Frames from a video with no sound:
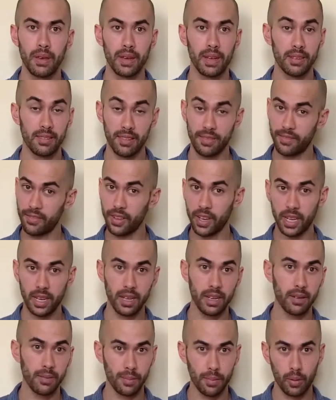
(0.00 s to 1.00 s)
It's
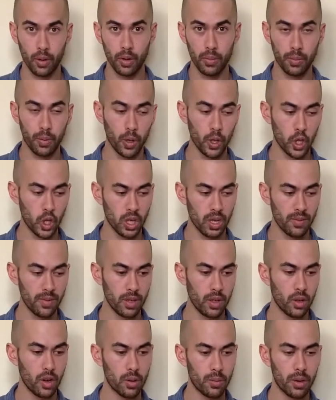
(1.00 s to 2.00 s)
inflated, portion of the
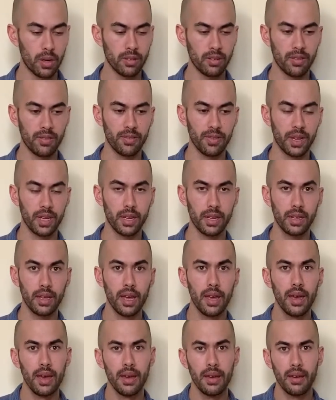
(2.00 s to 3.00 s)
yoga ball is inflated,
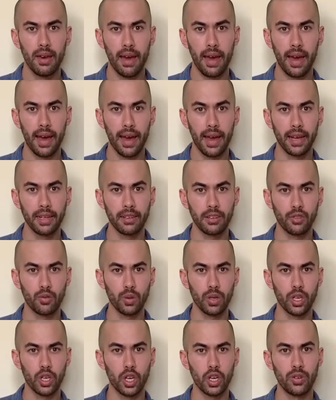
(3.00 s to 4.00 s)
and it's
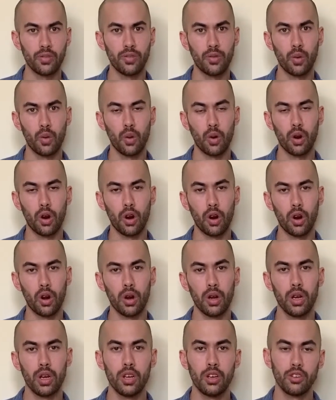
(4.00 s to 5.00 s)
really good
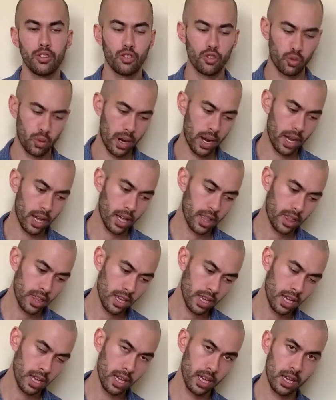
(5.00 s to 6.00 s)
for
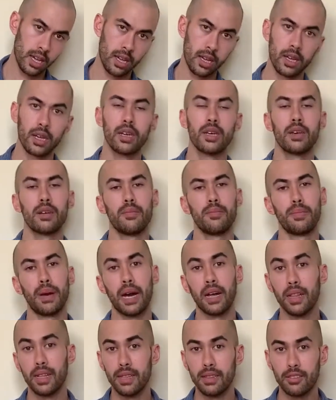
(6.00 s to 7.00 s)
strengthening,
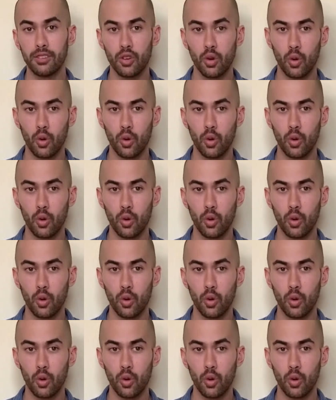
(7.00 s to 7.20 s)
balance,